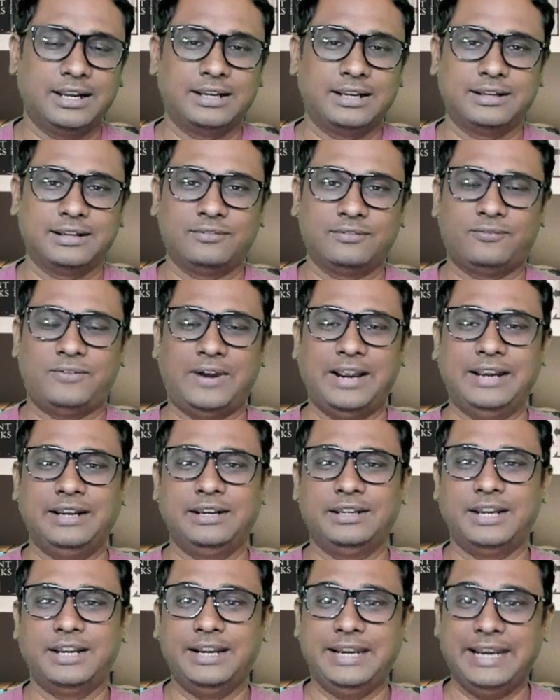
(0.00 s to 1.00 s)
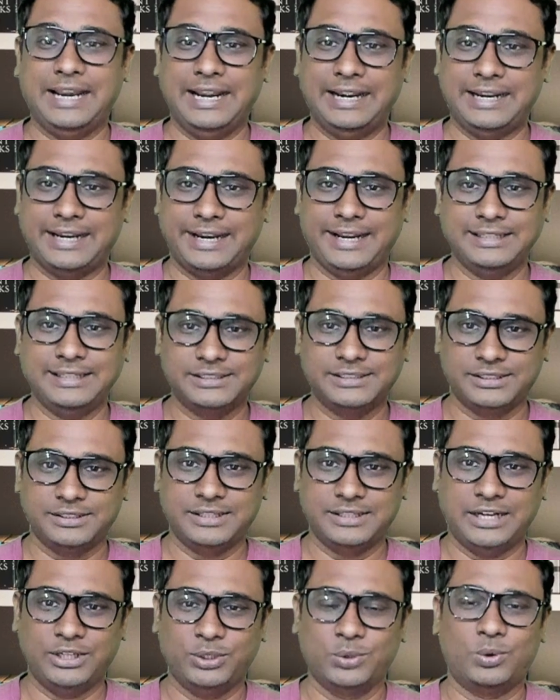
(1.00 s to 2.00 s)
Find the date range
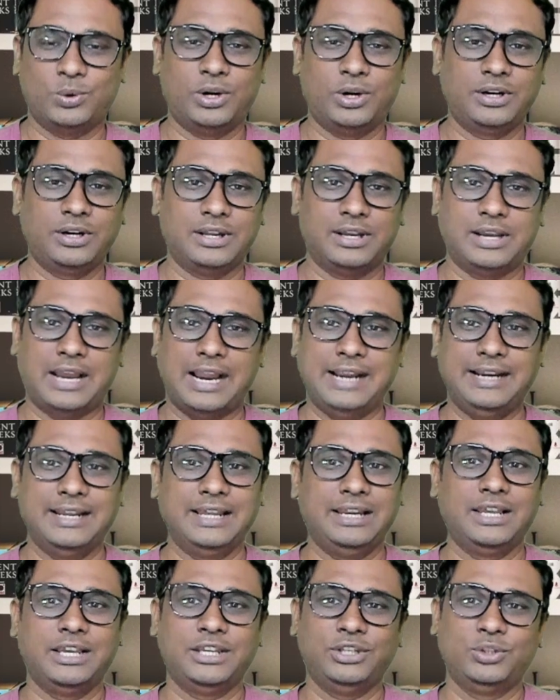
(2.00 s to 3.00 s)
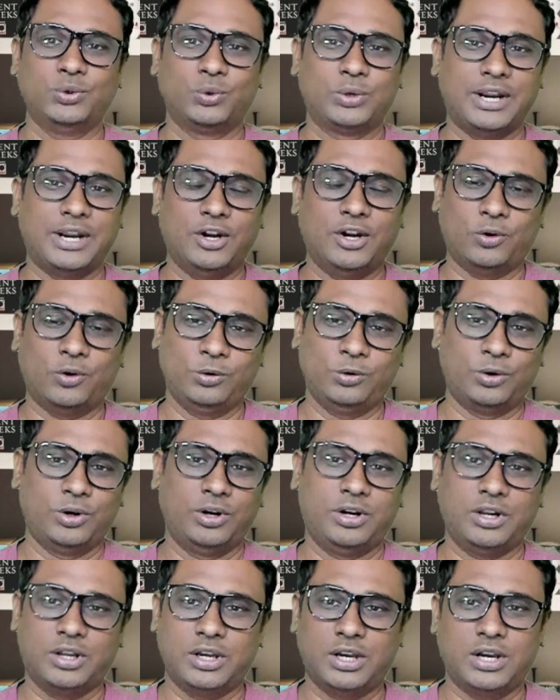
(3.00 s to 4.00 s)
that you want. Ideally, you can
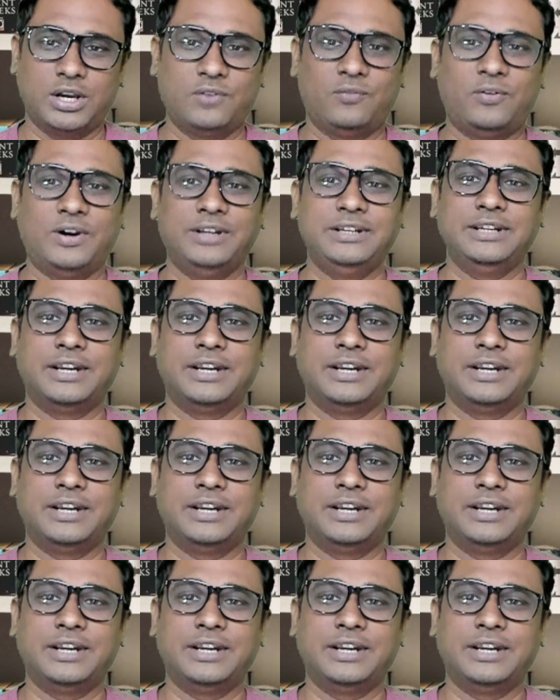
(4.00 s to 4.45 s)
download 1 year